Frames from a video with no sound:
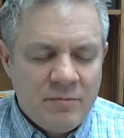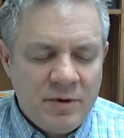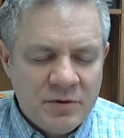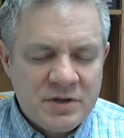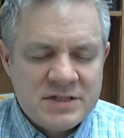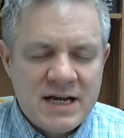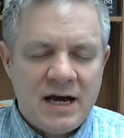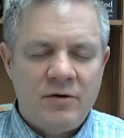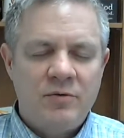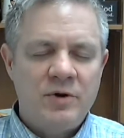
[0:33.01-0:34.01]
Be with us
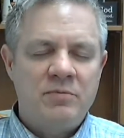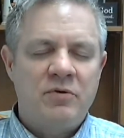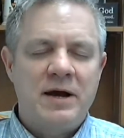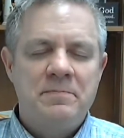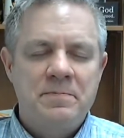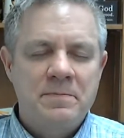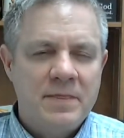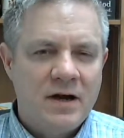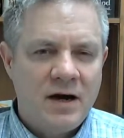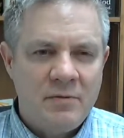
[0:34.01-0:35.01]
now, we pray.
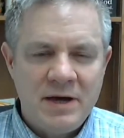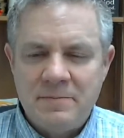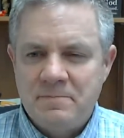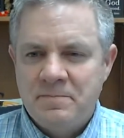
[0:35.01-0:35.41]
Amen.